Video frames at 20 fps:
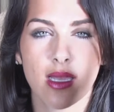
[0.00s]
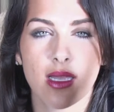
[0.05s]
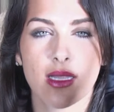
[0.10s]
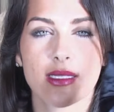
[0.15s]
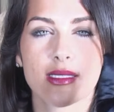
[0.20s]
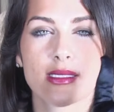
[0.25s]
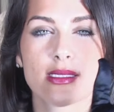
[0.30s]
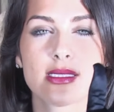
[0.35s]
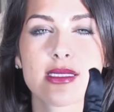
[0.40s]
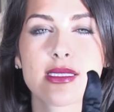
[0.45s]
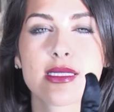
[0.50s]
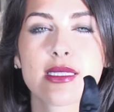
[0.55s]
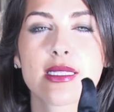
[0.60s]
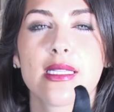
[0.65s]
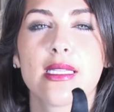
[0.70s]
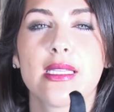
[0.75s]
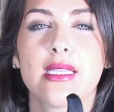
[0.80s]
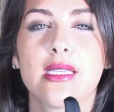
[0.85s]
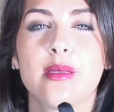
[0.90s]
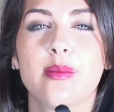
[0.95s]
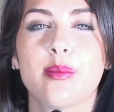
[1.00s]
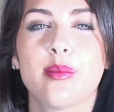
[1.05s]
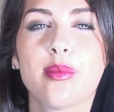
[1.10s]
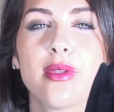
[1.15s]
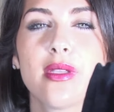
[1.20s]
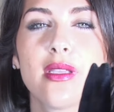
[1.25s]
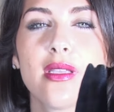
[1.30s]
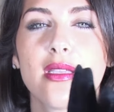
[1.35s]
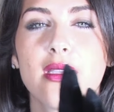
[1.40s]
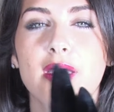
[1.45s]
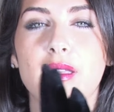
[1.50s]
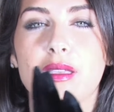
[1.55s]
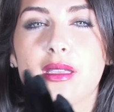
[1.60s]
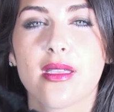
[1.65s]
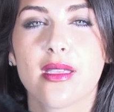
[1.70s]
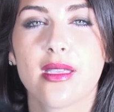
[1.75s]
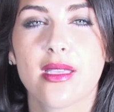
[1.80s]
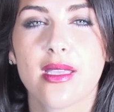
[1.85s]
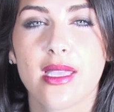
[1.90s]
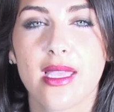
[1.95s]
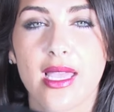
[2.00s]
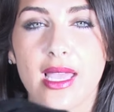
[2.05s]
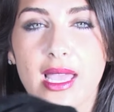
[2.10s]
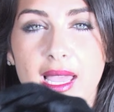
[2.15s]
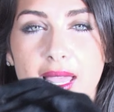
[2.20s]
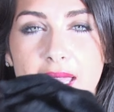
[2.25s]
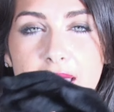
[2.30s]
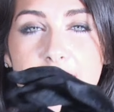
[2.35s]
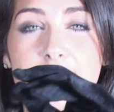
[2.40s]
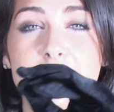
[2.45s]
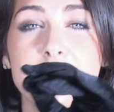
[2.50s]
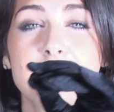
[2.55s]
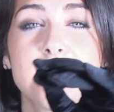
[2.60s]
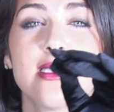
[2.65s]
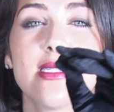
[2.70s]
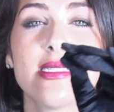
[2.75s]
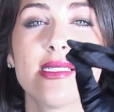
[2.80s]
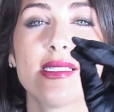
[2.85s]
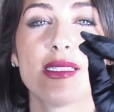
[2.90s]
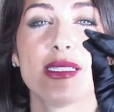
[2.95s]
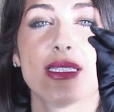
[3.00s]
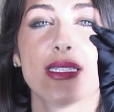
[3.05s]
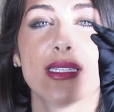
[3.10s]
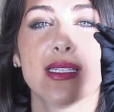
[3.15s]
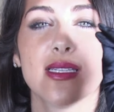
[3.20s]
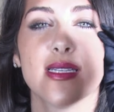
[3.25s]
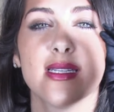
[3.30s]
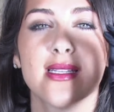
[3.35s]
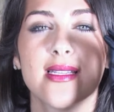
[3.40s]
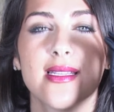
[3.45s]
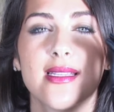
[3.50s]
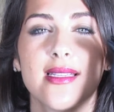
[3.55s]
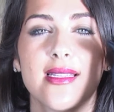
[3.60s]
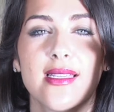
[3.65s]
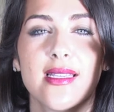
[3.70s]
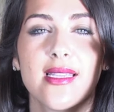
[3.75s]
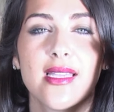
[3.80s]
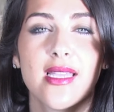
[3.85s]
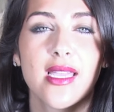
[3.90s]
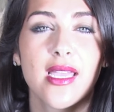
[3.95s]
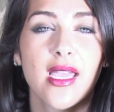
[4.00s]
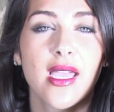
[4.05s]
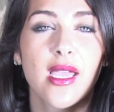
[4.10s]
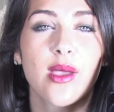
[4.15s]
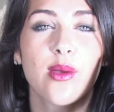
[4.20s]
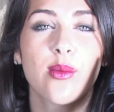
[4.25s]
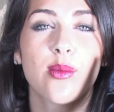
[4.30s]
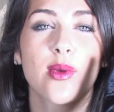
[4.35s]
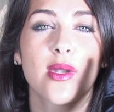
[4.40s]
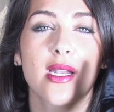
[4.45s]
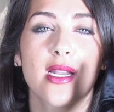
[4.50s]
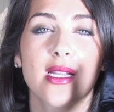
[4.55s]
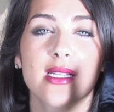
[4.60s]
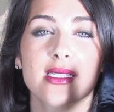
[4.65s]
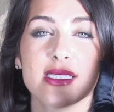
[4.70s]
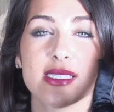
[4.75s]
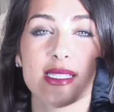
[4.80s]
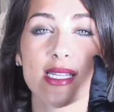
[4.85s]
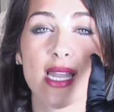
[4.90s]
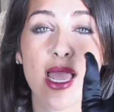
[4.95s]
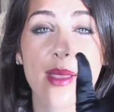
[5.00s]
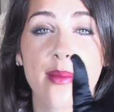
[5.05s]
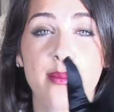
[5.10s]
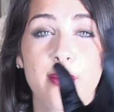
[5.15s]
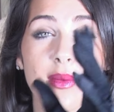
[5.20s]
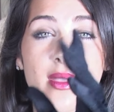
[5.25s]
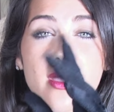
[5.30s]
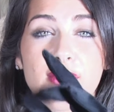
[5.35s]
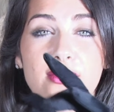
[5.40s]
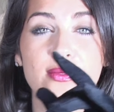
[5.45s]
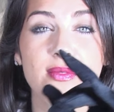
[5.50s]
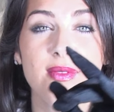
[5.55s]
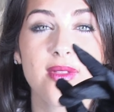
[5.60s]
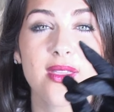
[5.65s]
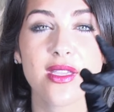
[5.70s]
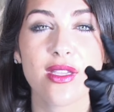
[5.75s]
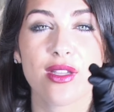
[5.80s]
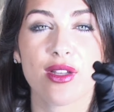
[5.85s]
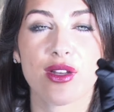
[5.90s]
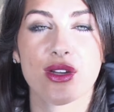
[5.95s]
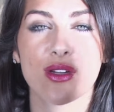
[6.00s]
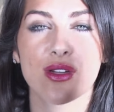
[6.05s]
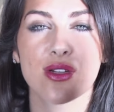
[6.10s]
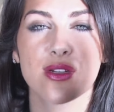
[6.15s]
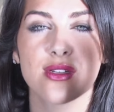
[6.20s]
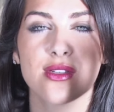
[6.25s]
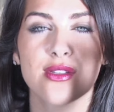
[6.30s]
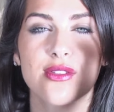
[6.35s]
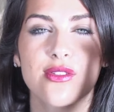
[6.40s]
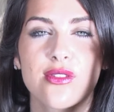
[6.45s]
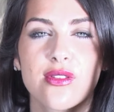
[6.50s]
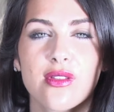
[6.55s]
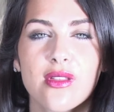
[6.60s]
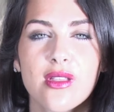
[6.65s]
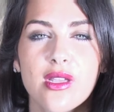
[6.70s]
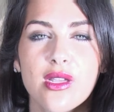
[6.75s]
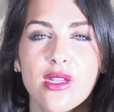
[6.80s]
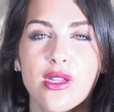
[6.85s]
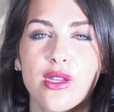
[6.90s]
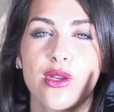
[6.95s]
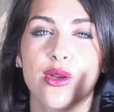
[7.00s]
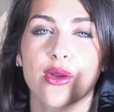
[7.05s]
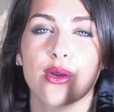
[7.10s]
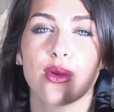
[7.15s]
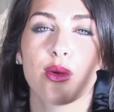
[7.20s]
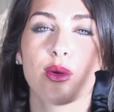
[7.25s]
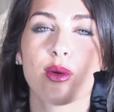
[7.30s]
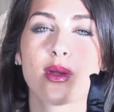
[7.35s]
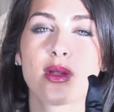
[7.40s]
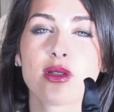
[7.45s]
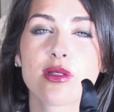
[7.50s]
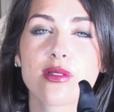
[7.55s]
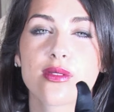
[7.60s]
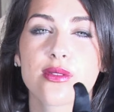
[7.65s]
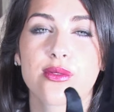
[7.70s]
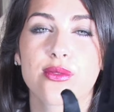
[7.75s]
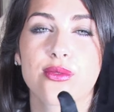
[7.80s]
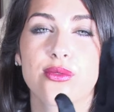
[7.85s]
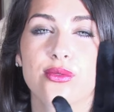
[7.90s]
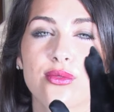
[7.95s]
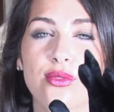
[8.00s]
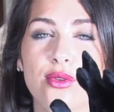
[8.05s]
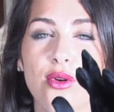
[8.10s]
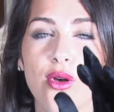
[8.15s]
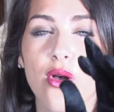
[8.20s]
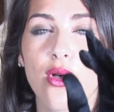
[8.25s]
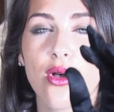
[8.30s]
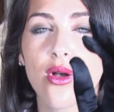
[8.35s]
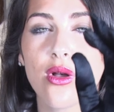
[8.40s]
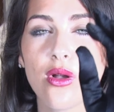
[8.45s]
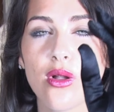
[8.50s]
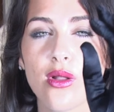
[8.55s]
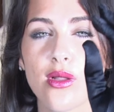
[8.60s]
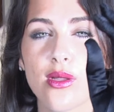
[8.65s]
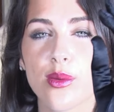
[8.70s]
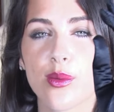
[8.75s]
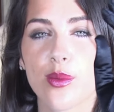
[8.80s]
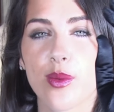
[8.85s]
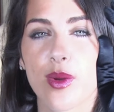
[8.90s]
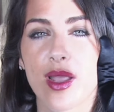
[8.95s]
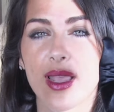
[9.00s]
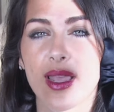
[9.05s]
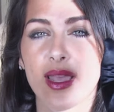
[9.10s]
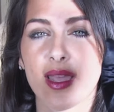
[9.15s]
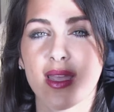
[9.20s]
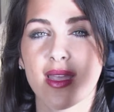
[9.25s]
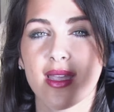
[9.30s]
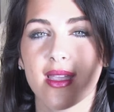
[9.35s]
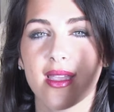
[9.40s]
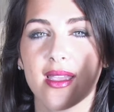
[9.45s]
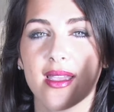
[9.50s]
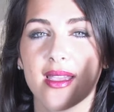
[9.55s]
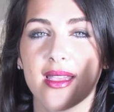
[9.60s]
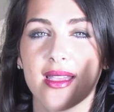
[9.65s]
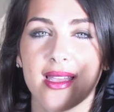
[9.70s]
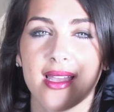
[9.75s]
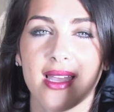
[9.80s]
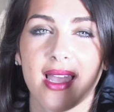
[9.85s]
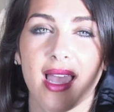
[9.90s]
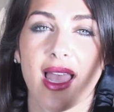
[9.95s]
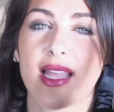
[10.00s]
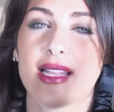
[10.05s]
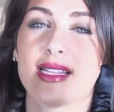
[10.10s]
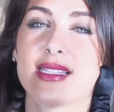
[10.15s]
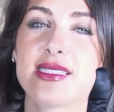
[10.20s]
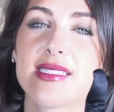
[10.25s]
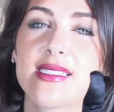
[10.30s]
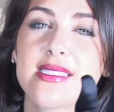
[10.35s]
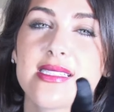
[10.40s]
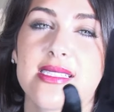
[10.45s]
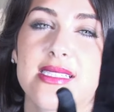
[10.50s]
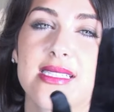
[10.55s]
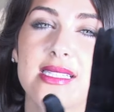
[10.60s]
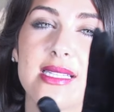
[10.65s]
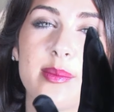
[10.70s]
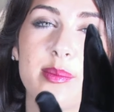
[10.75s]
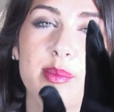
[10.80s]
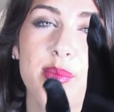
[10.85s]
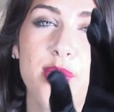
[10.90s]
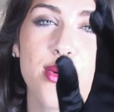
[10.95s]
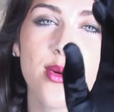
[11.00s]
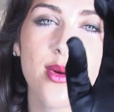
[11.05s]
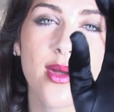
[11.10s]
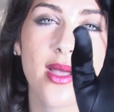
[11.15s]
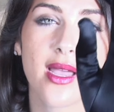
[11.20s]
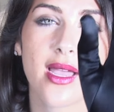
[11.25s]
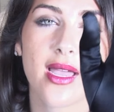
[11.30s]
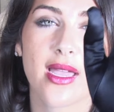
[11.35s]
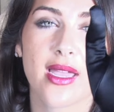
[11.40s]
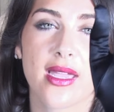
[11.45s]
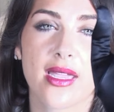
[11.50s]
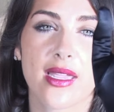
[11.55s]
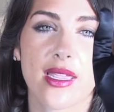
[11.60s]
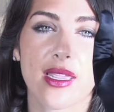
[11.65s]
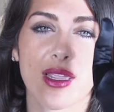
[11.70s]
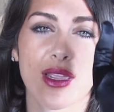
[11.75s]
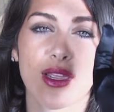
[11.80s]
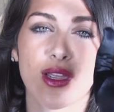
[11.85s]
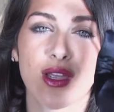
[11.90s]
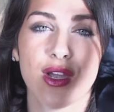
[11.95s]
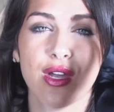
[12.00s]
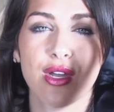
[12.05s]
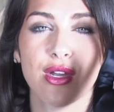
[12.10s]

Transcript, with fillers: and sleepy and dizzy. And when I snap my fingers, you're going to fall away and slip away,